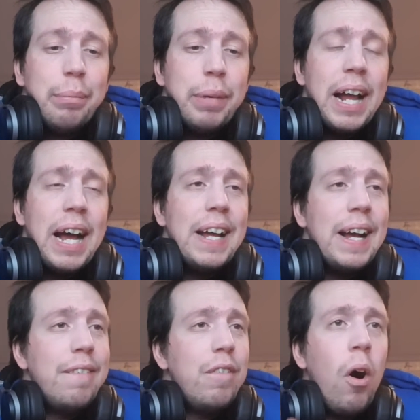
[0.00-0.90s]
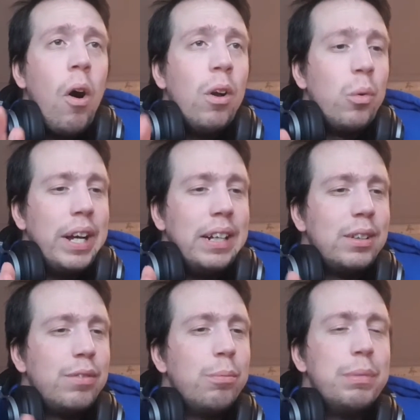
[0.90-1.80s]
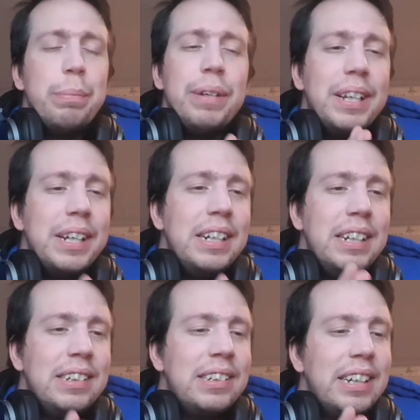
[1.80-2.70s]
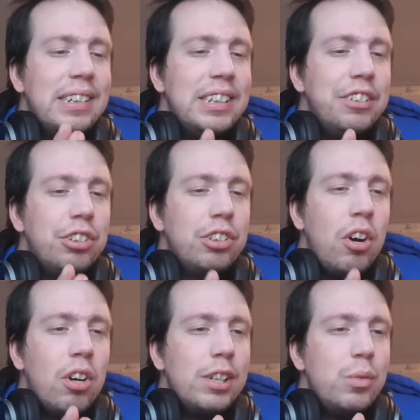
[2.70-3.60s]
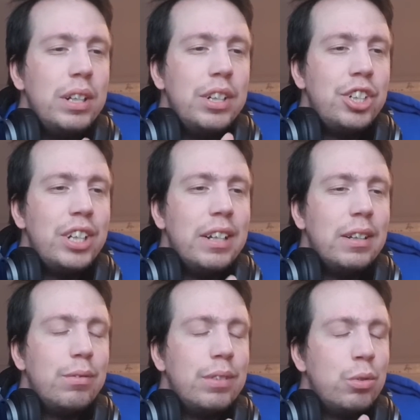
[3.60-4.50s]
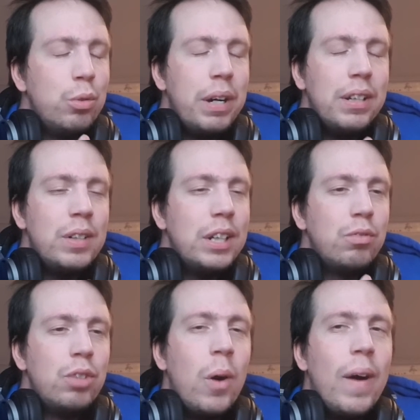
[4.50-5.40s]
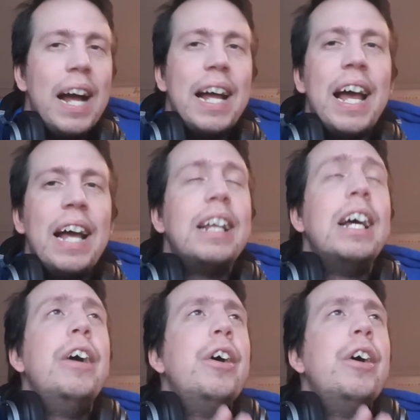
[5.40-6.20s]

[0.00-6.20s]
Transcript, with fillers: but I have always, from the beginning since he started with the Shield to Monday Night Raw, I had